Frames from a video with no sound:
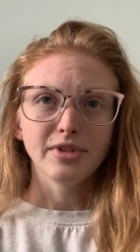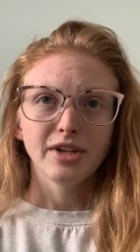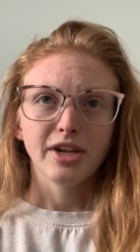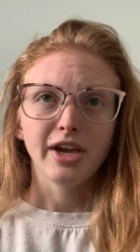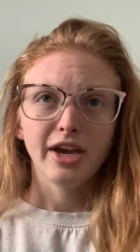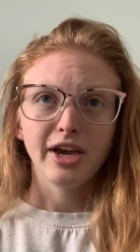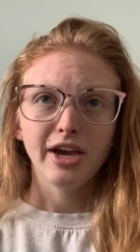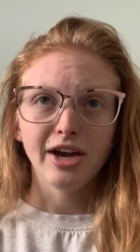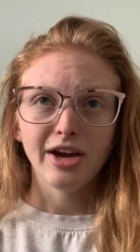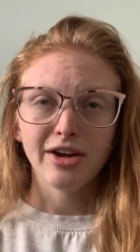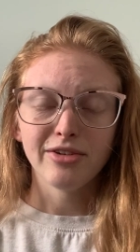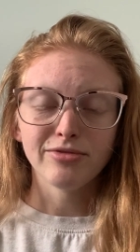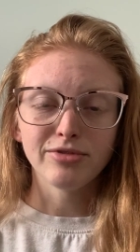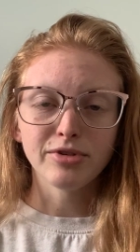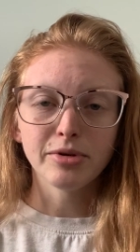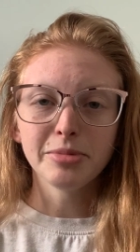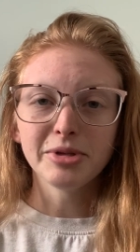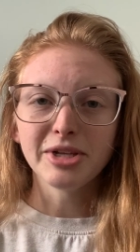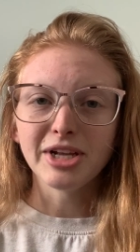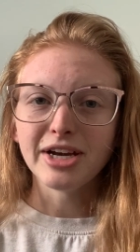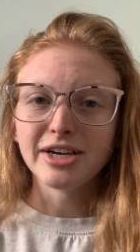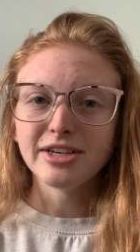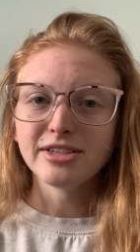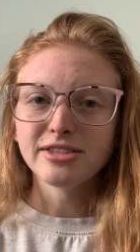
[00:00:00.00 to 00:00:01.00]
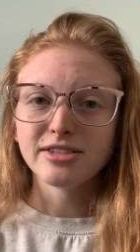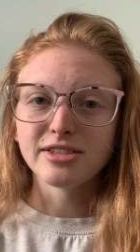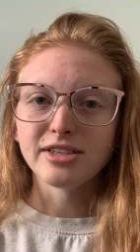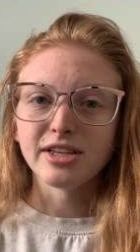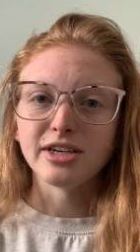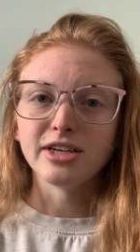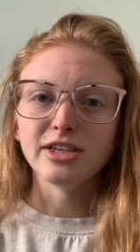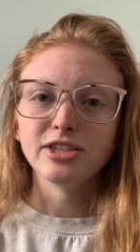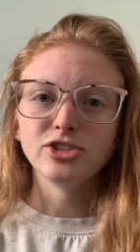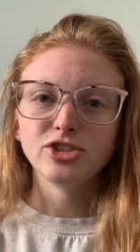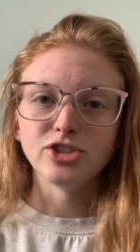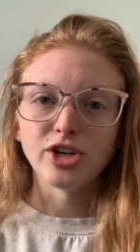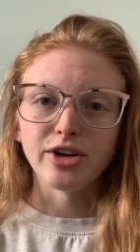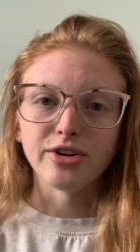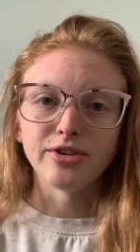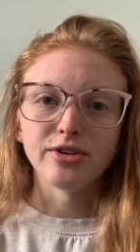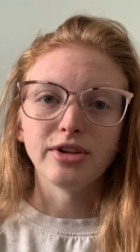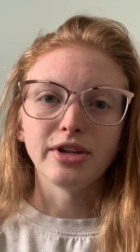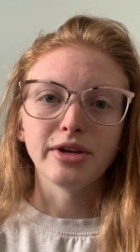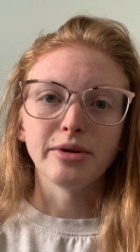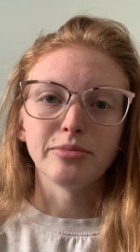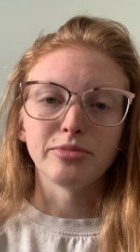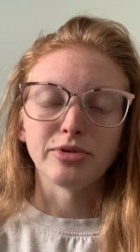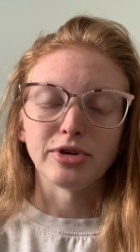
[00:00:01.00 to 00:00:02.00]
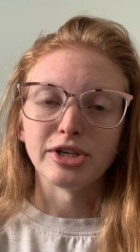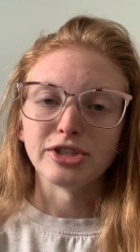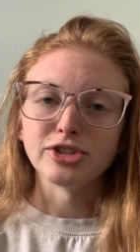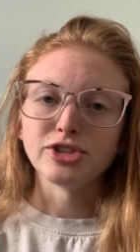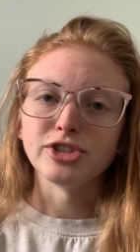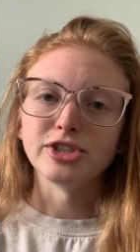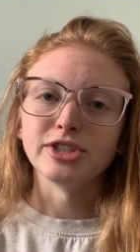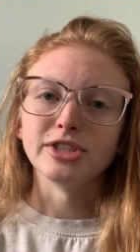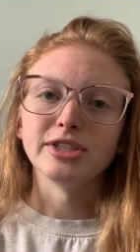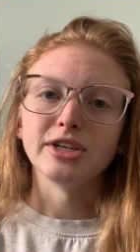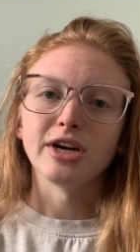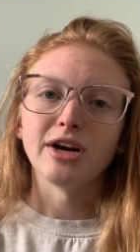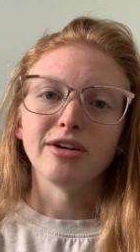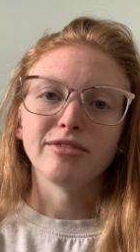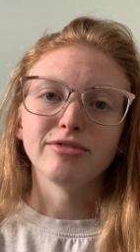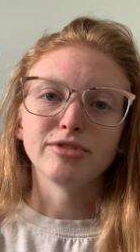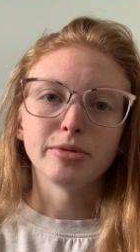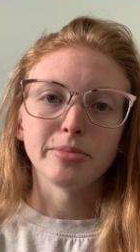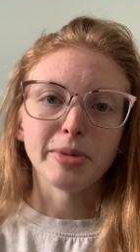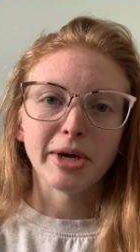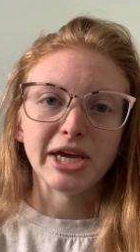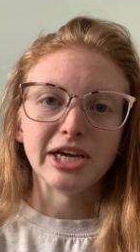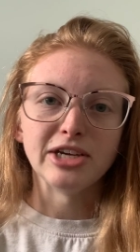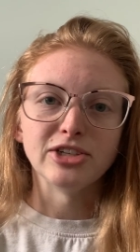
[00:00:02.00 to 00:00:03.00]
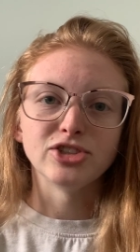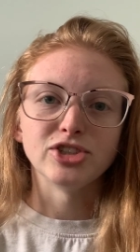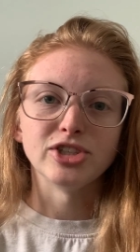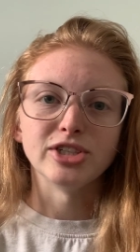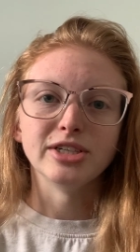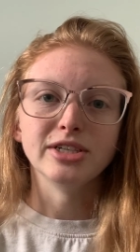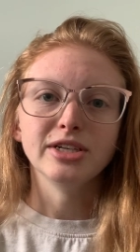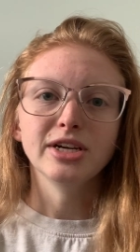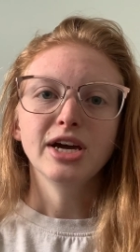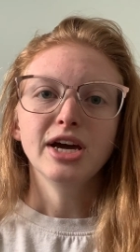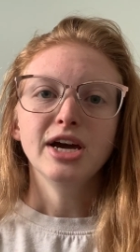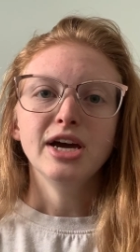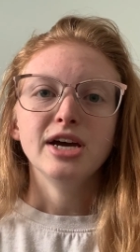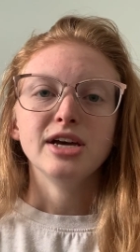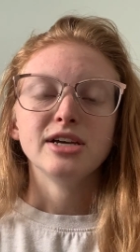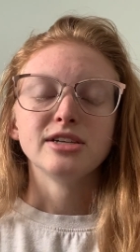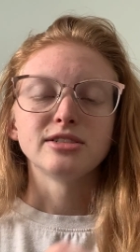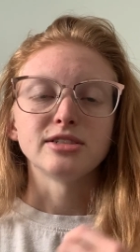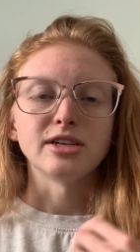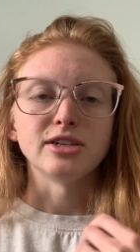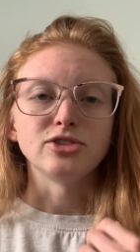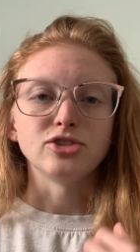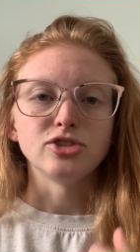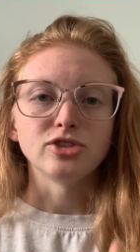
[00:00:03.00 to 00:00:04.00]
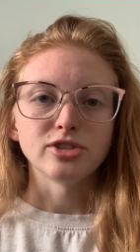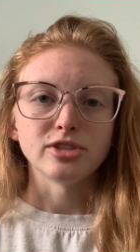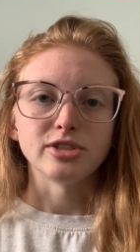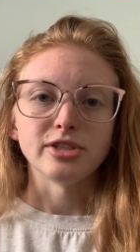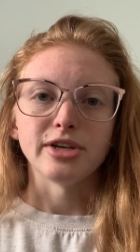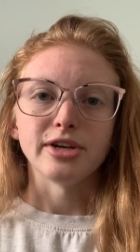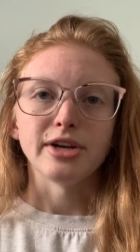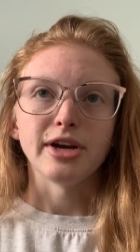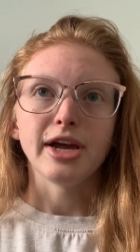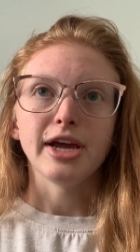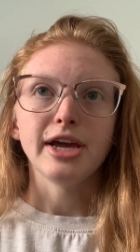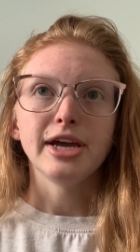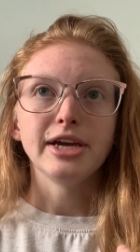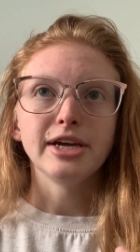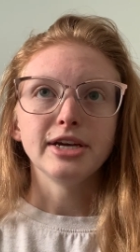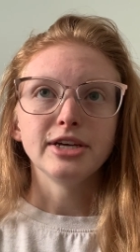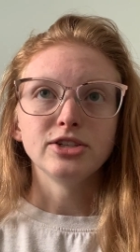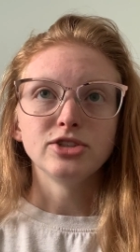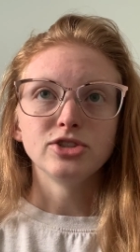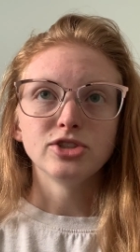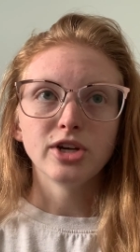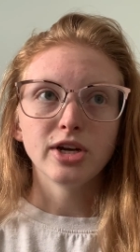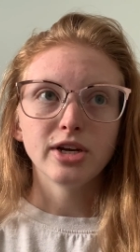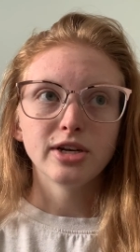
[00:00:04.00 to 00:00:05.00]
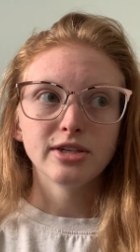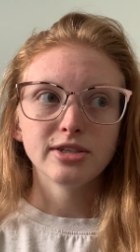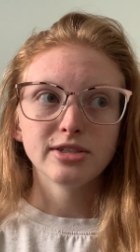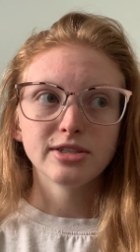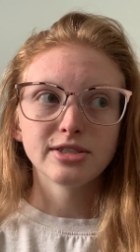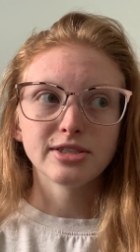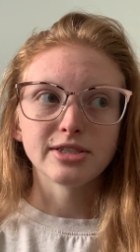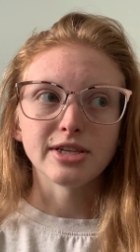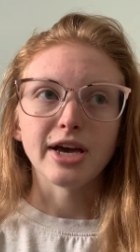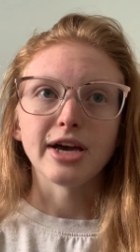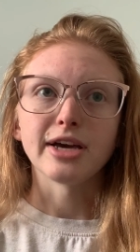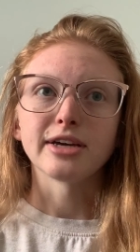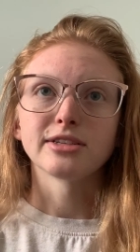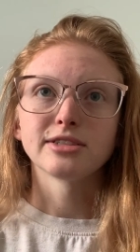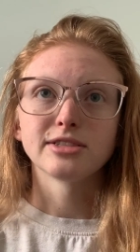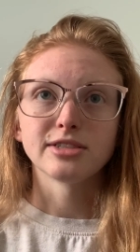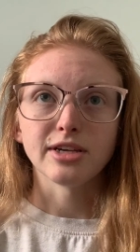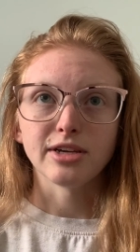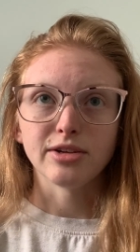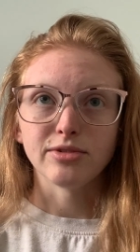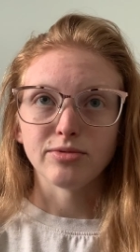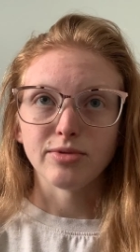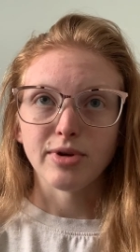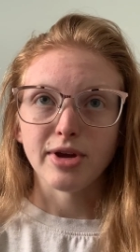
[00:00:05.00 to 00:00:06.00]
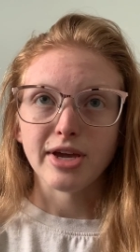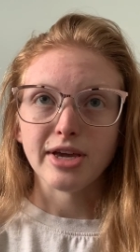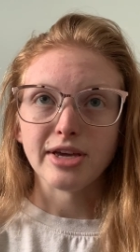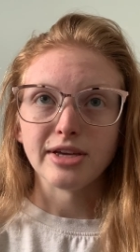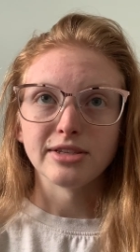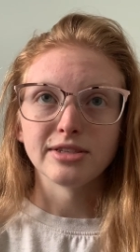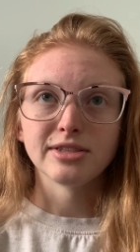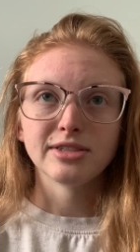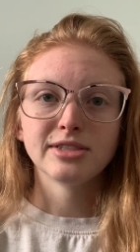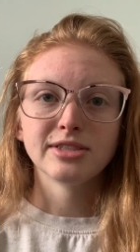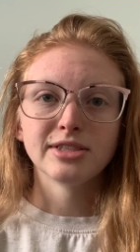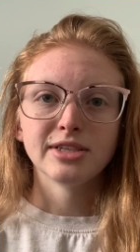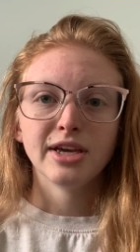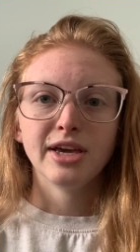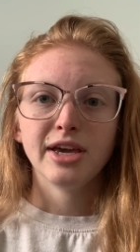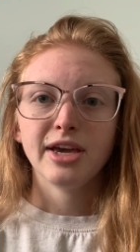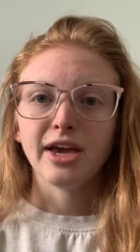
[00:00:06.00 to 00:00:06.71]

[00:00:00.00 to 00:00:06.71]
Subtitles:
and verbalize the general impression of the patient, such as their age, sex, and race.